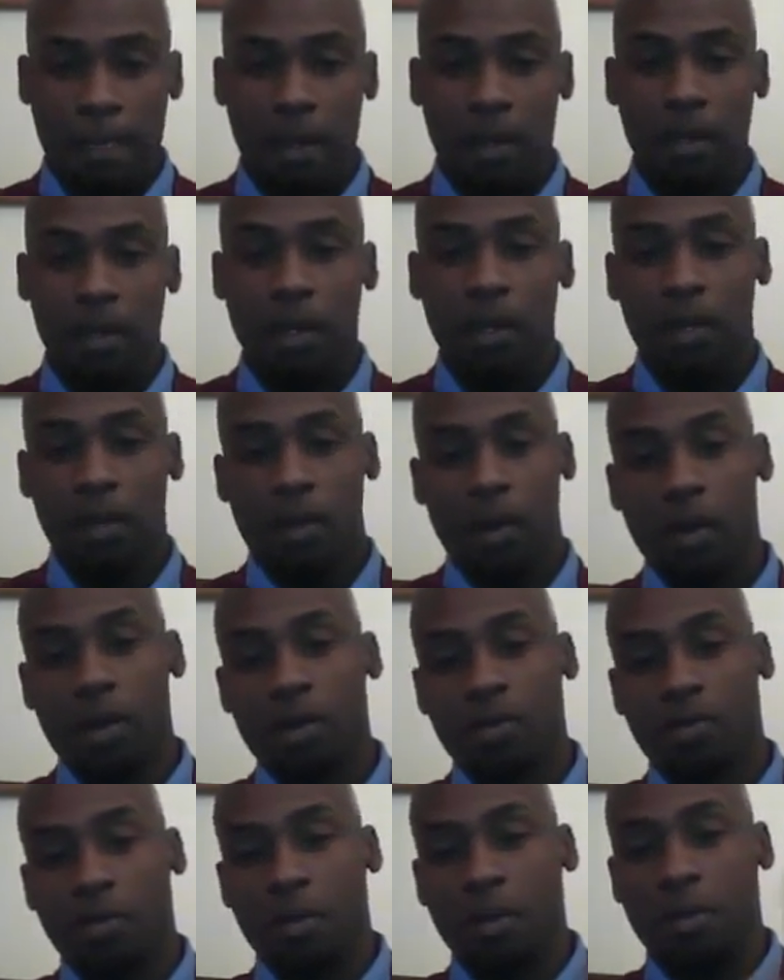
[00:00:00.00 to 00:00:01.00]

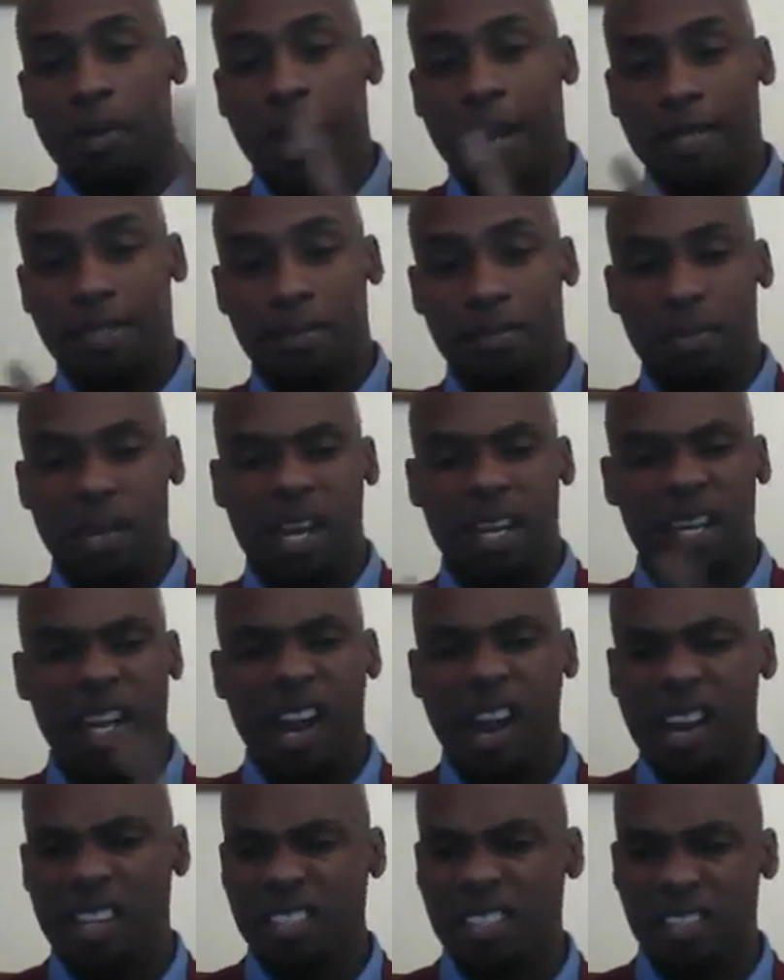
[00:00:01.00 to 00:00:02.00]
Cars will be passing by
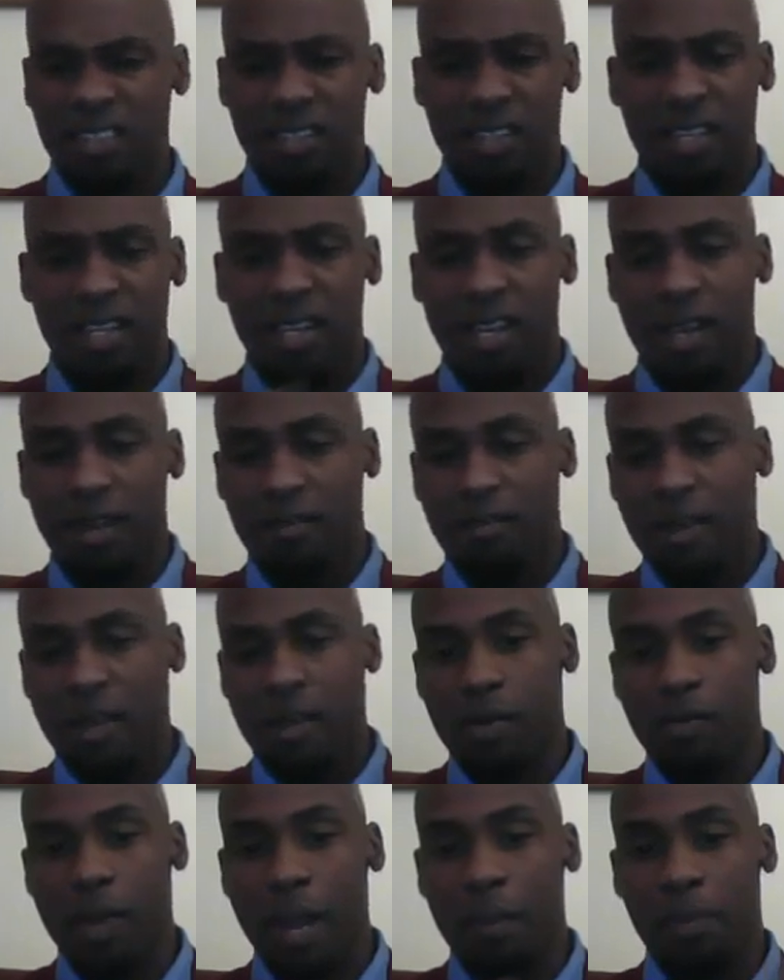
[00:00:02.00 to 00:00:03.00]
constantly at
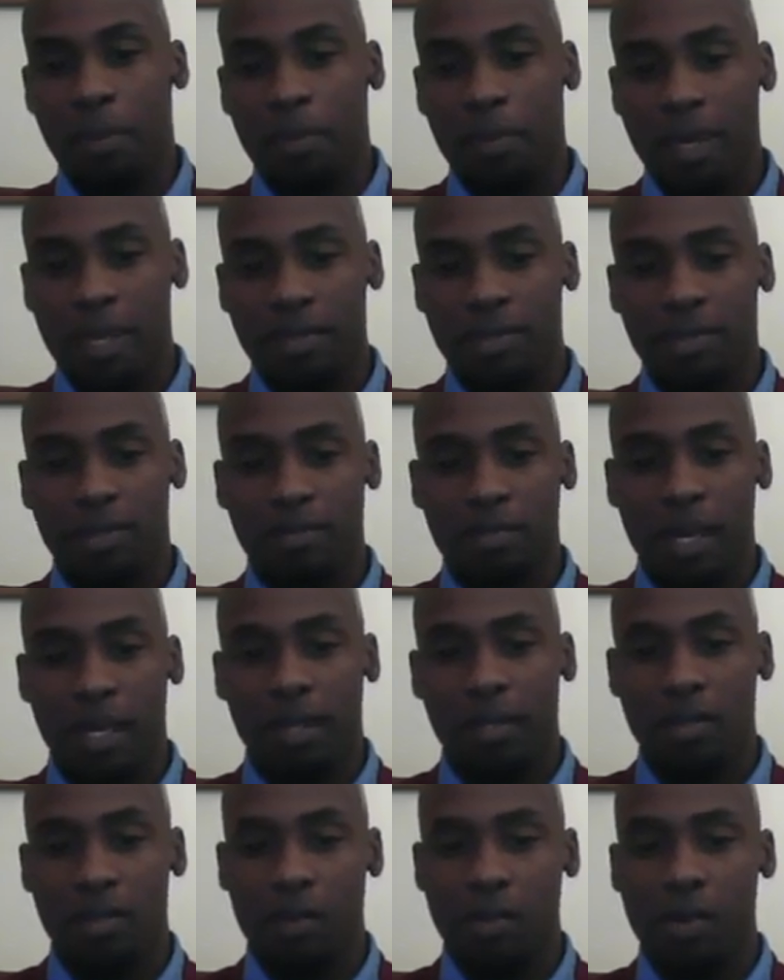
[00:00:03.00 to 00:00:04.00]
very rapid paces,
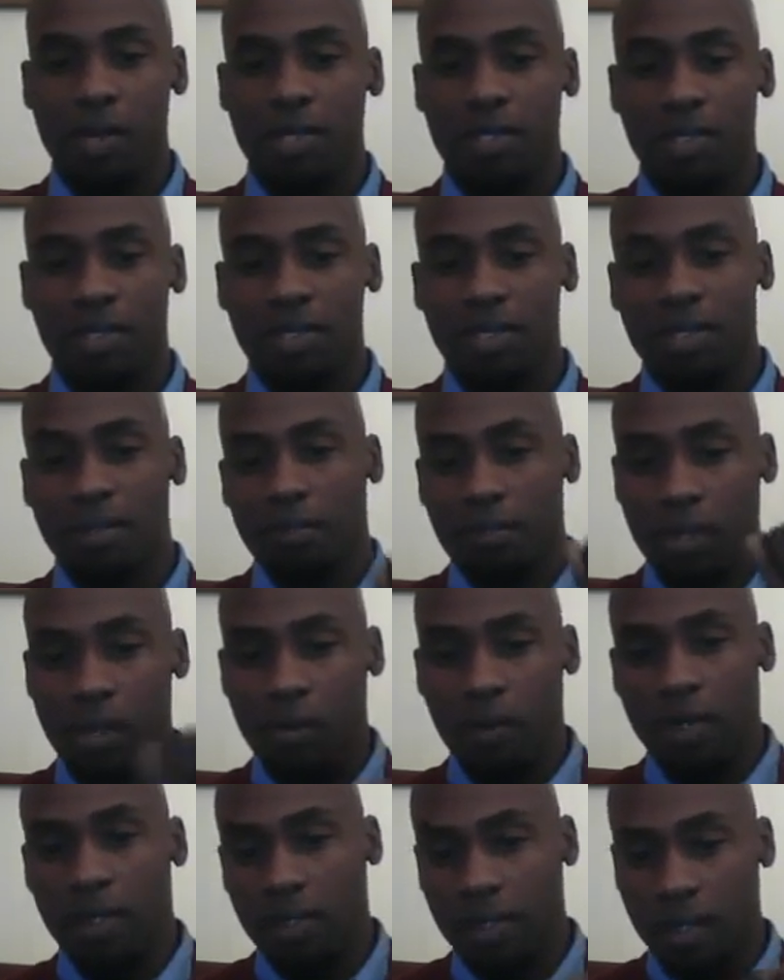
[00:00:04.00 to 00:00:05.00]
making noises and
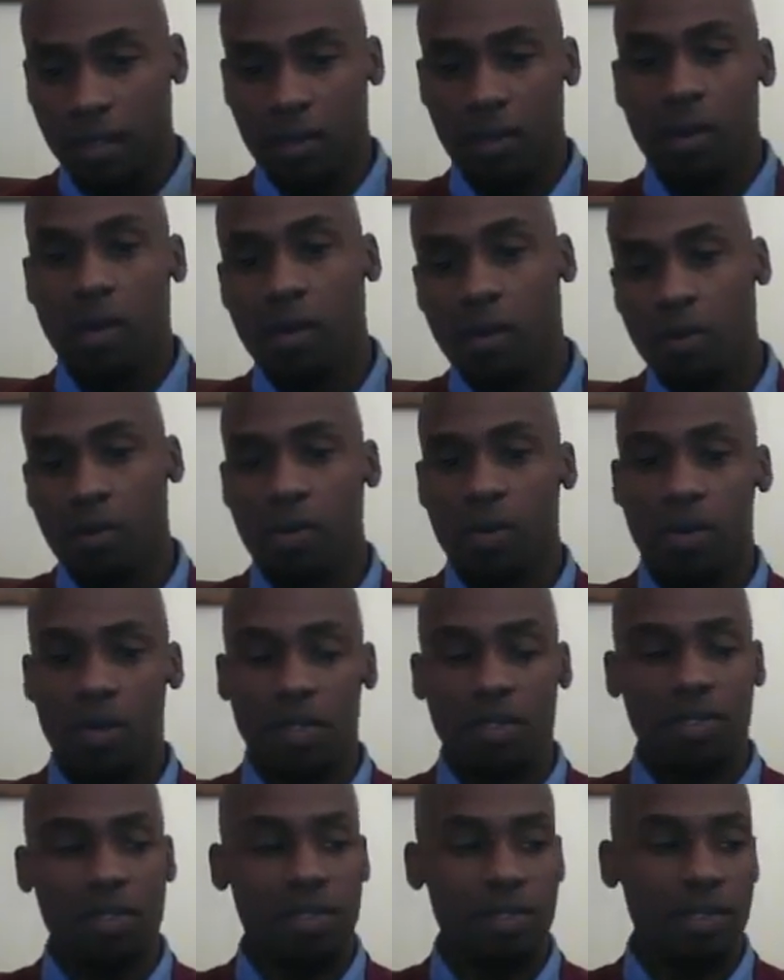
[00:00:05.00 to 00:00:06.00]
blowing their car
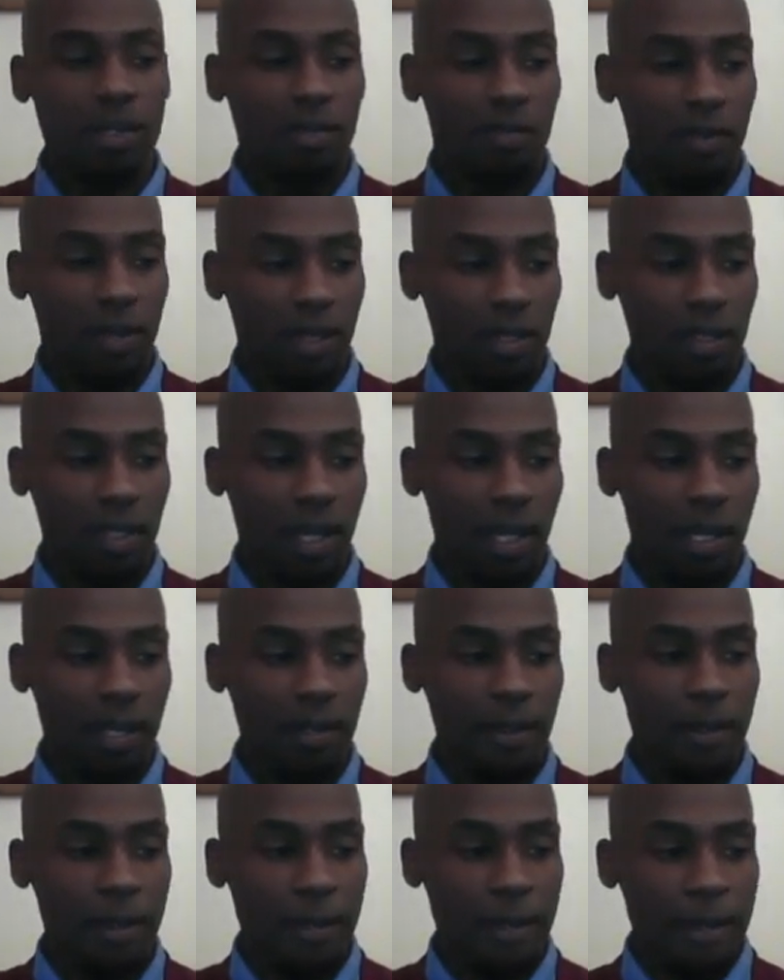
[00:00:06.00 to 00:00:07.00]
horns and stuff like
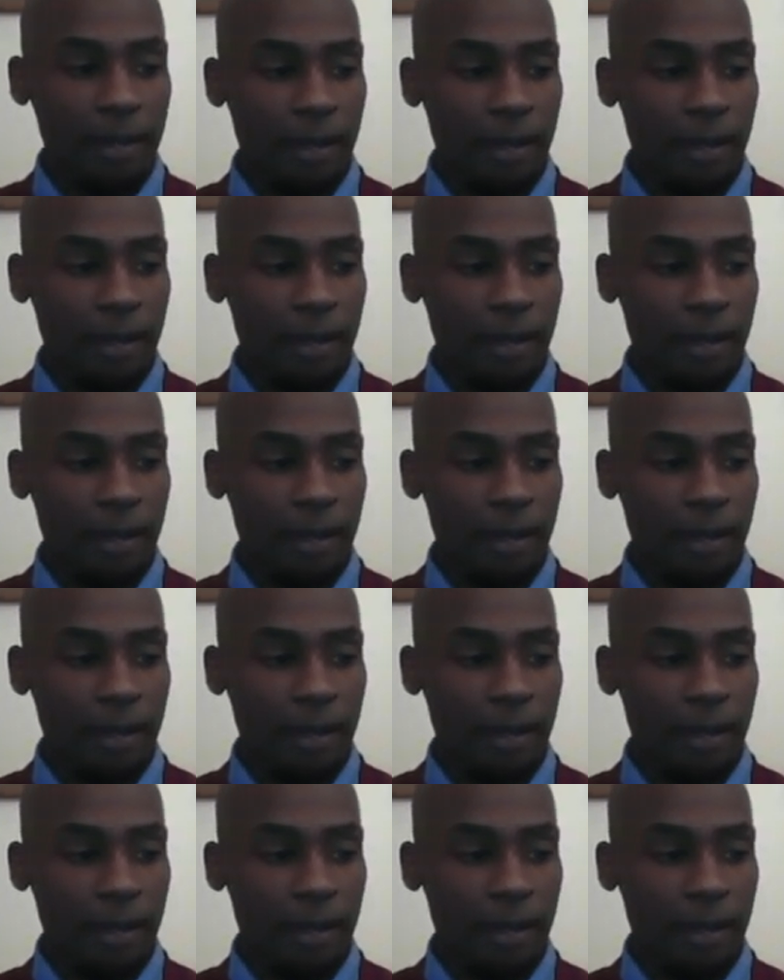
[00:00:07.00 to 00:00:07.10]
that.